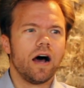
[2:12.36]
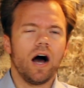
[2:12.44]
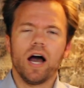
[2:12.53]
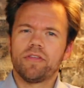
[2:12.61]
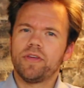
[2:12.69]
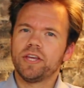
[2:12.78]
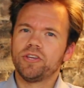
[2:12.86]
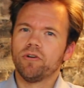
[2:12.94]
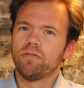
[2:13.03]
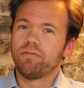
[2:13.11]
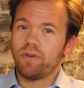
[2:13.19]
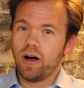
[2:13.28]
I think
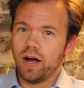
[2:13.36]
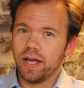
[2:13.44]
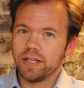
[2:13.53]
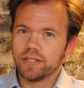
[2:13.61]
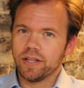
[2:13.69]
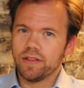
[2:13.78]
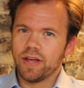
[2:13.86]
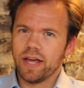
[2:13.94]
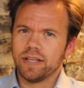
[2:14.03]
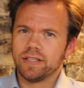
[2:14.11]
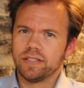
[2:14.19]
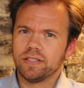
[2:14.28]
you'll find
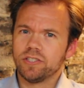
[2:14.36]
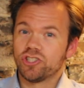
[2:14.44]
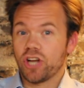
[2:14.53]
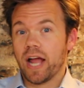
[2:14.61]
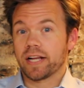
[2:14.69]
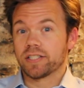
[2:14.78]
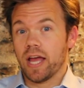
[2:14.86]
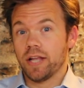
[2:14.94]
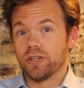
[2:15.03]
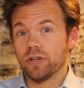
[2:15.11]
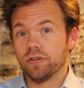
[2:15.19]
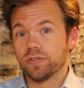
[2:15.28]
that Jack
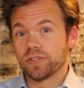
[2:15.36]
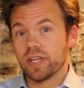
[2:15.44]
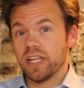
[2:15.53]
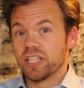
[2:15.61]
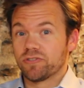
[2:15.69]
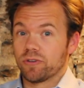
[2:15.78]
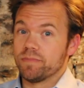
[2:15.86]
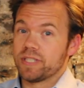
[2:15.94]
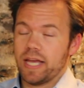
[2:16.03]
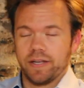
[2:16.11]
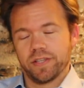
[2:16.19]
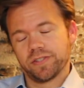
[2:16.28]
Daniels is from
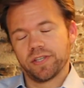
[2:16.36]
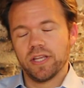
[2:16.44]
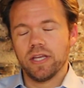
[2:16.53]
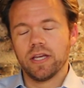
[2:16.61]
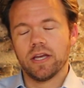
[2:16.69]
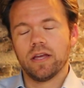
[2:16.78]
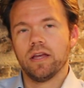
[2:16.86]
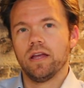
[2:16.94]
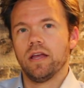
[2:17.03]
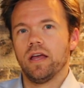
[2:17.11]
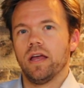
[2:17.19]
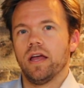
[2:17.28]
Tennessee
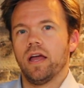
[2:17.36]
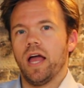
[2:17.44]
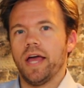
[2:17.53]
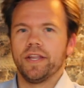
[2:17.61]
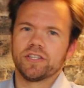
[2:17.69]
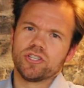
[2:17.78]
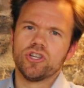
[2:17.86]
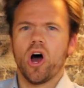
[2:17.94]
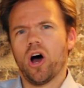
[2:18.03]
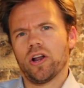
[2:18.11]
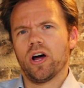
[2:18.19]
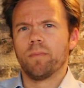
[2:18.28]
and is
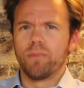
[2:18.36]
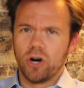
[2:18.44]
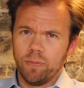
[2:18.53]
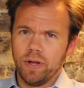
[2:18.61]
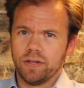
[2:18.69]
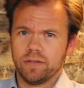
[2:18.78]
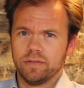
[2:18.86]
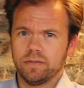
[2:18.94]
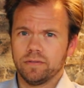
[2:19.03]
not a bourbon.